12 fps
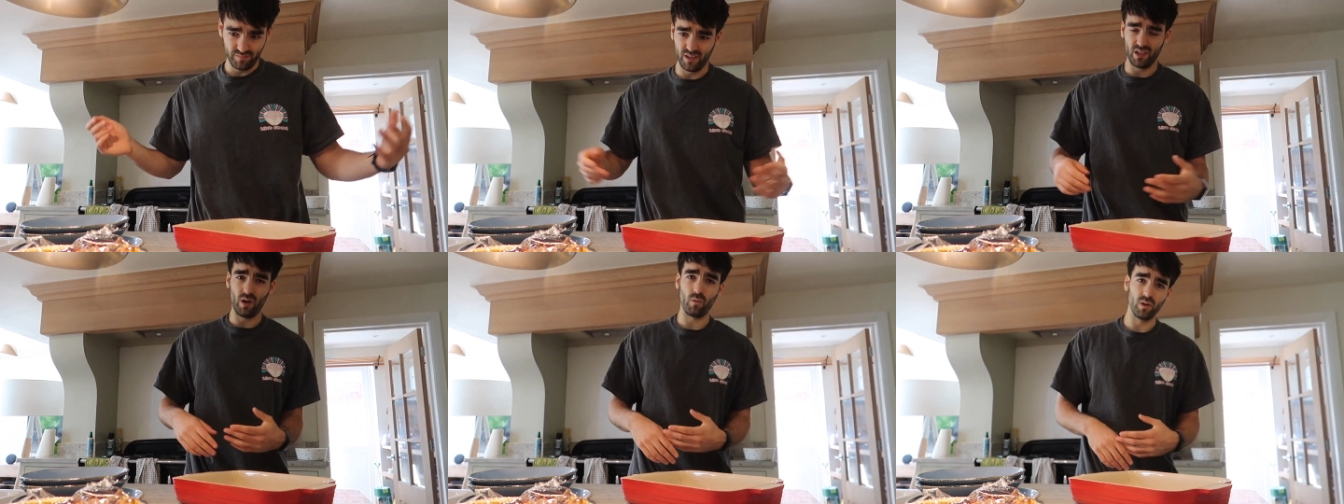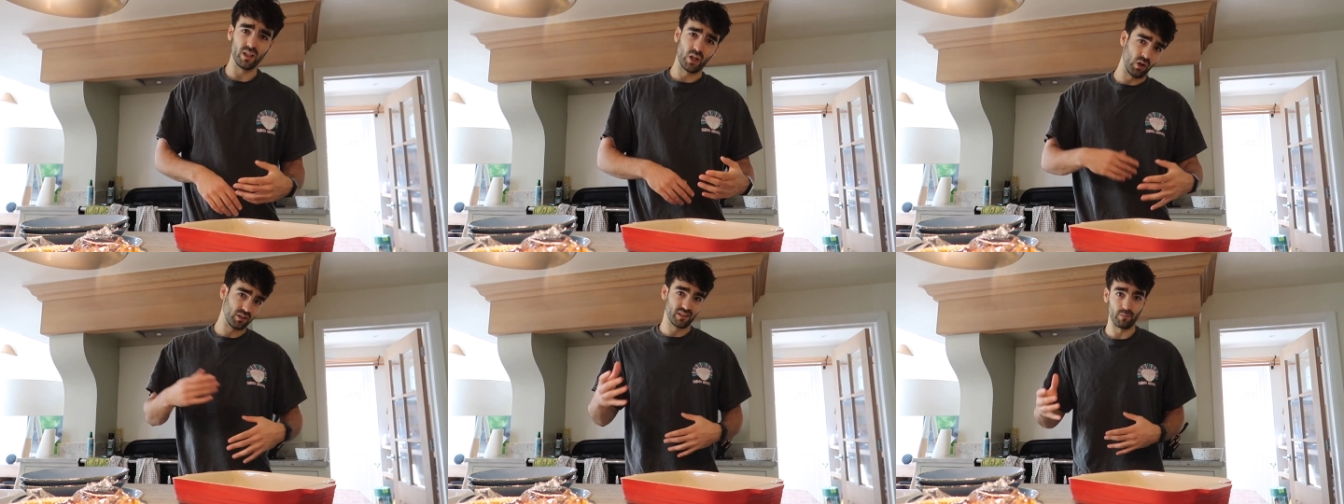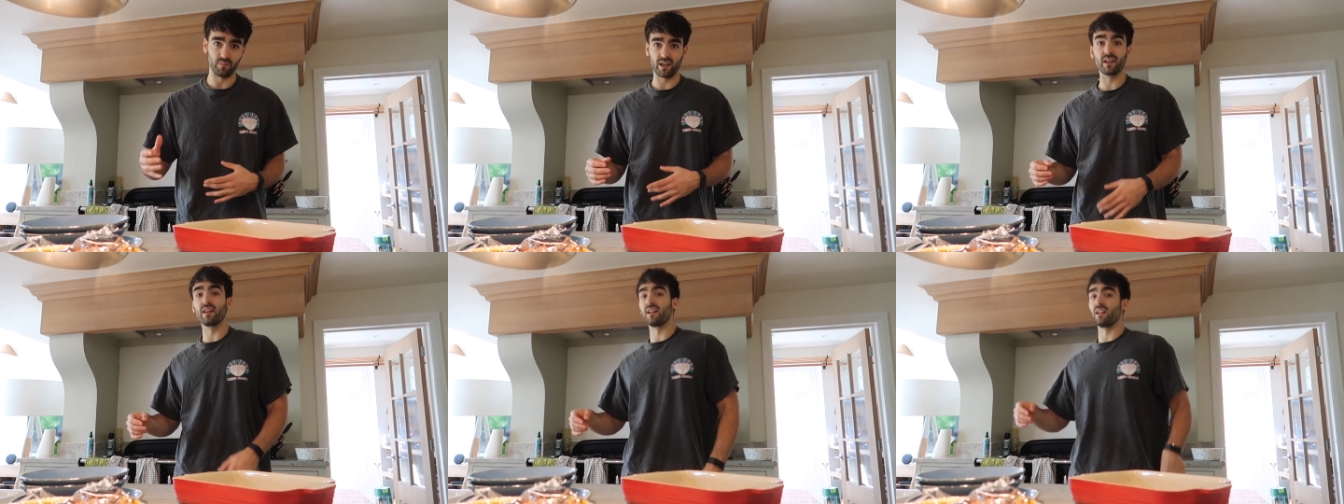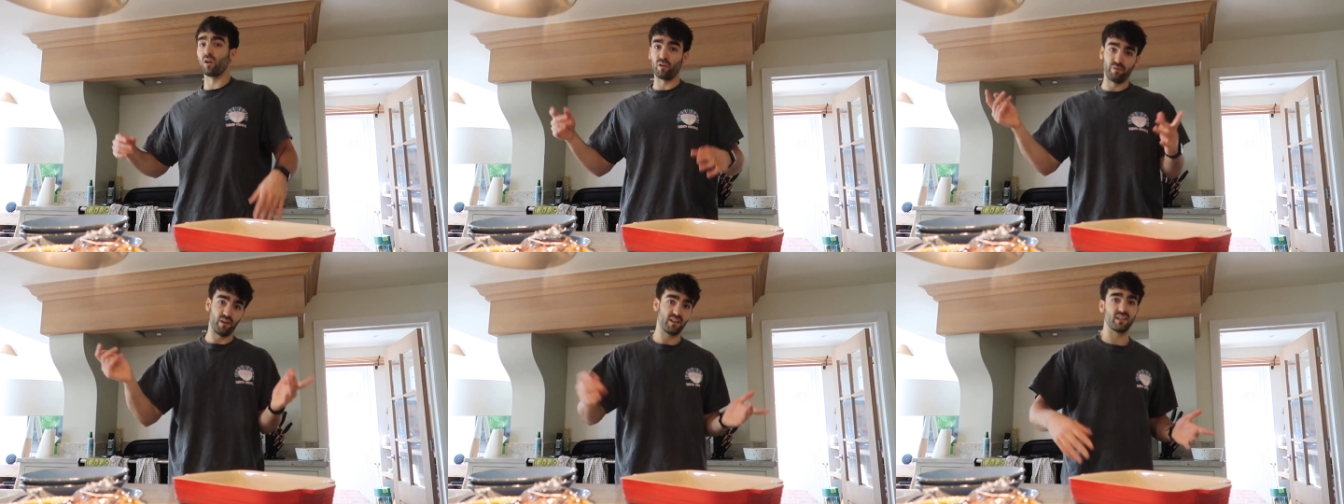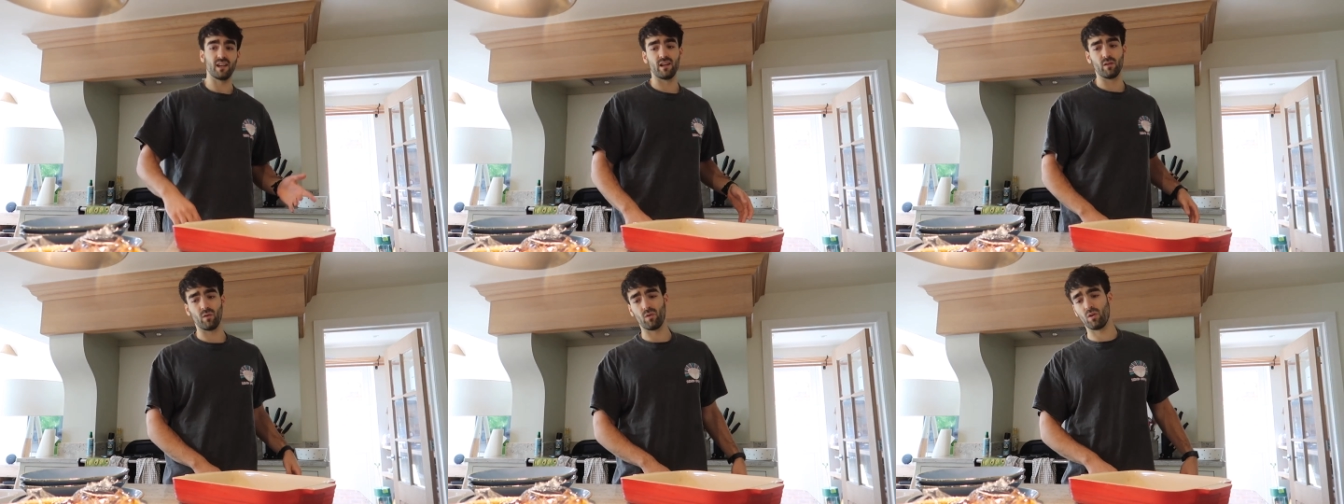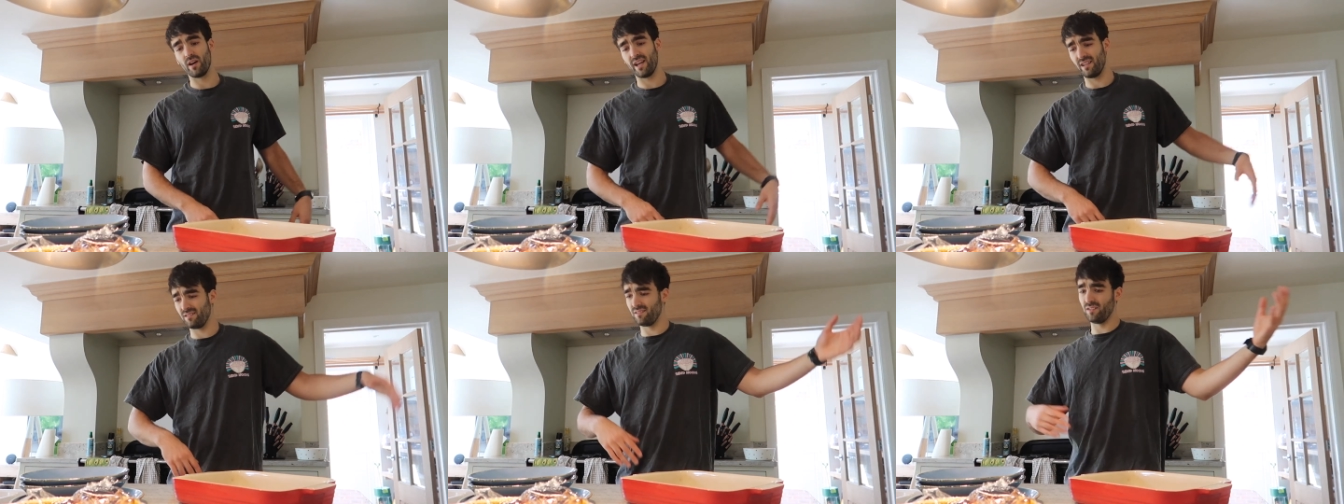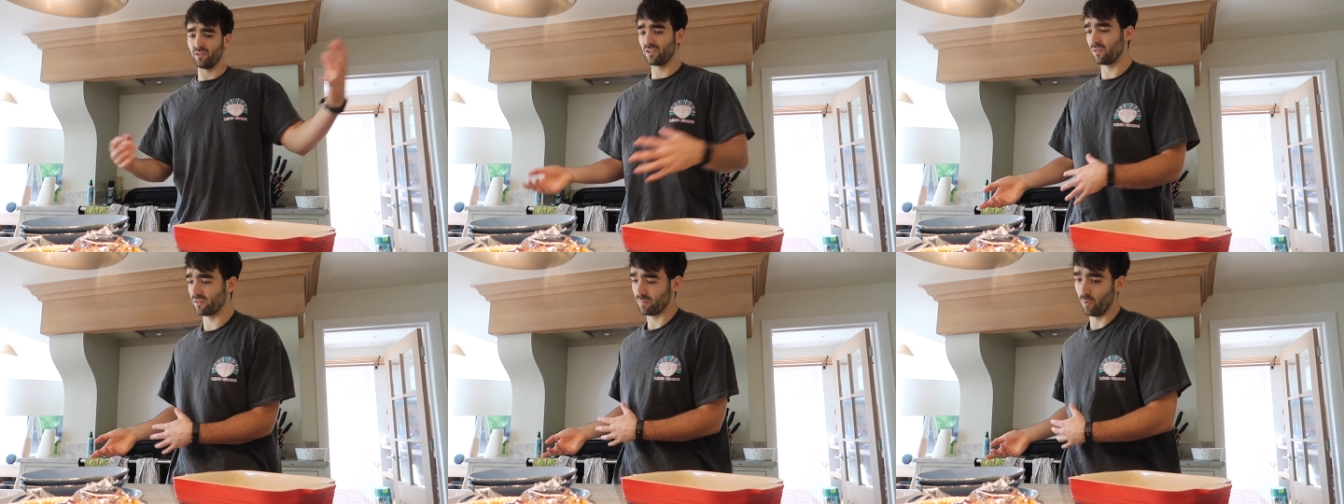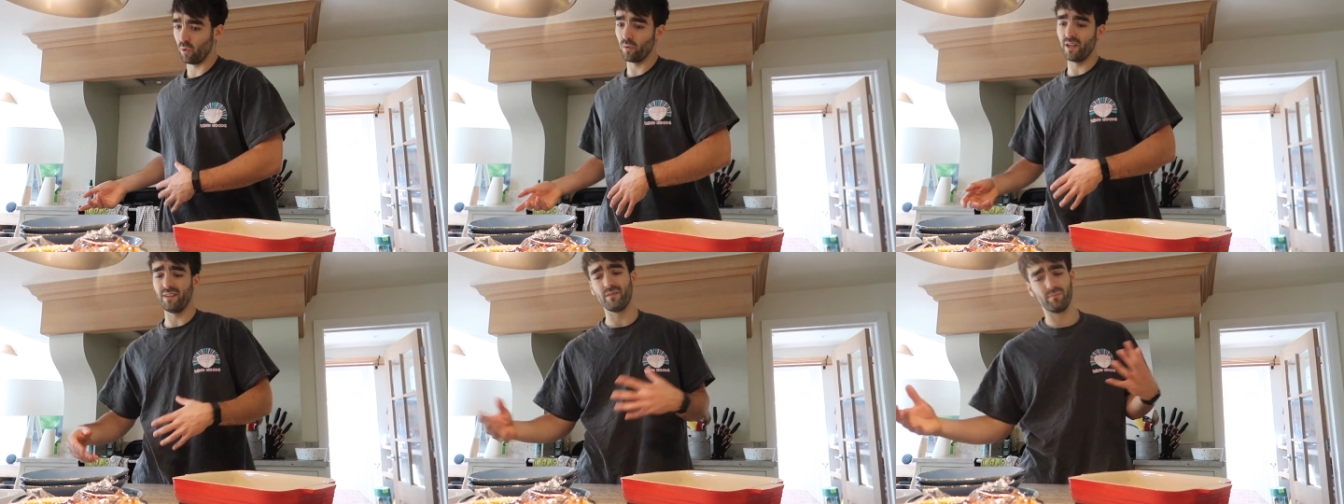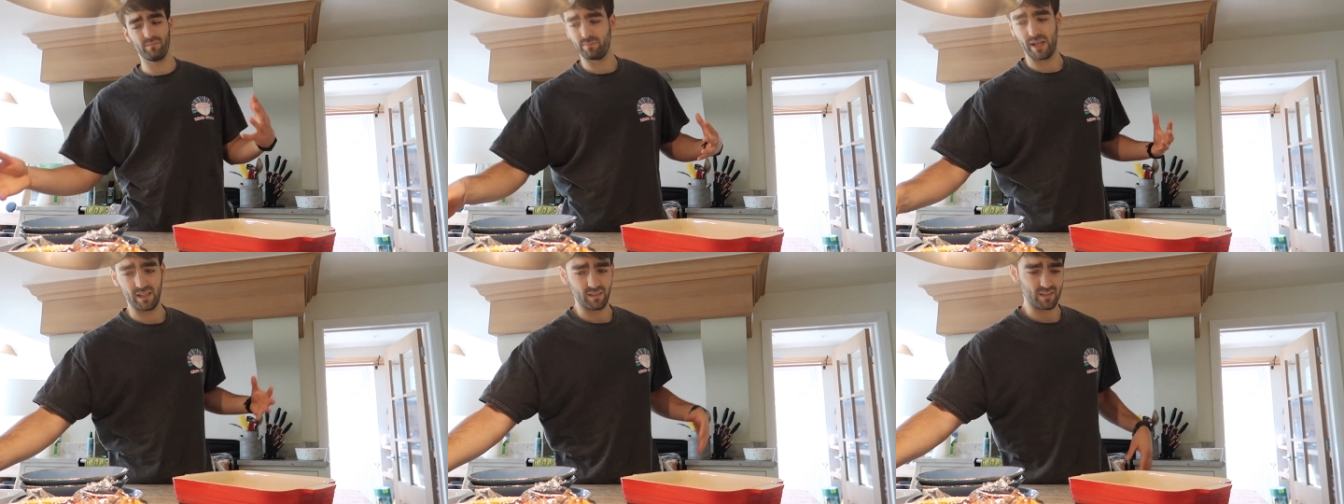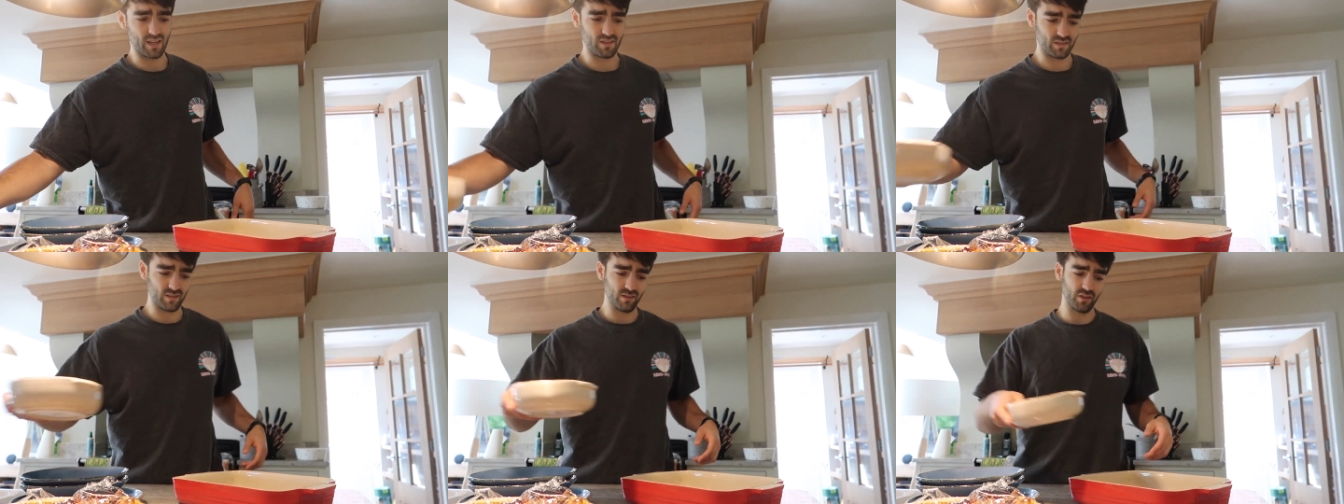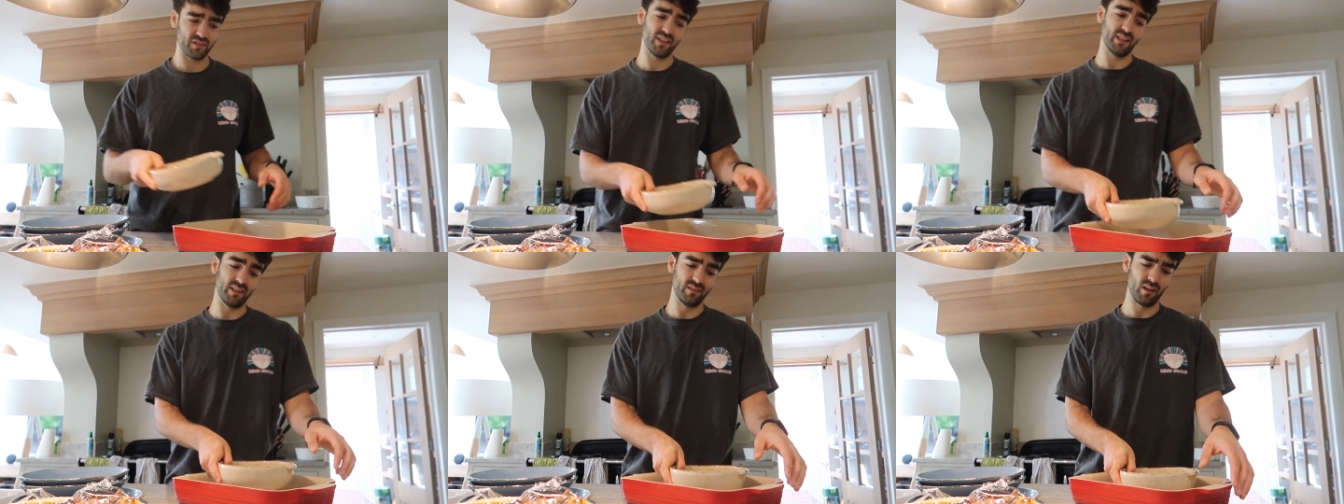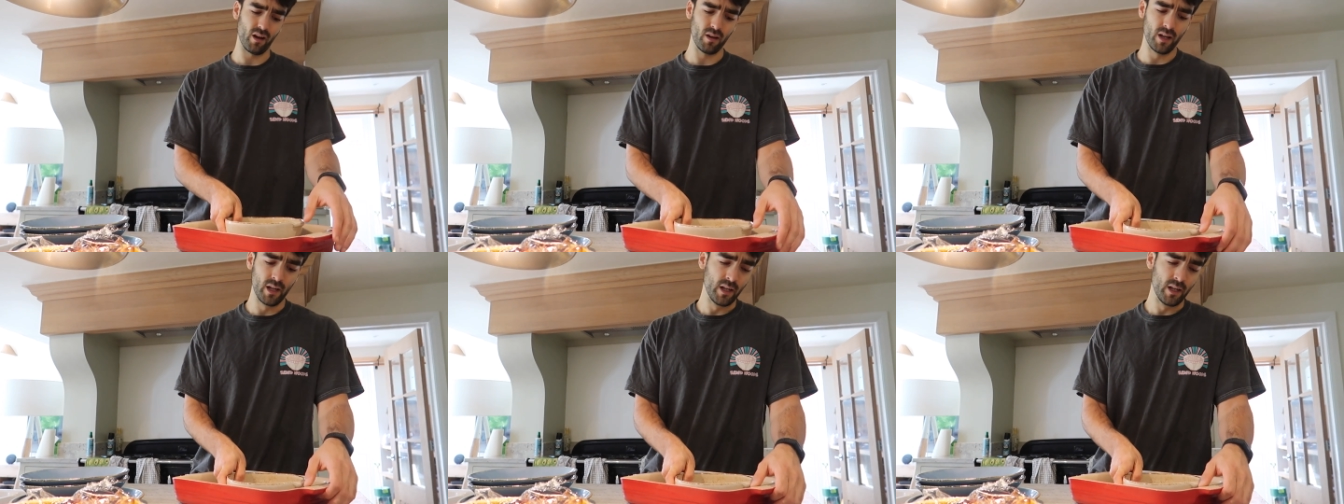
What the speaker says: you don't want to cook something and then it not fit in, or it look too small in the baking dish, it's going to look silly. So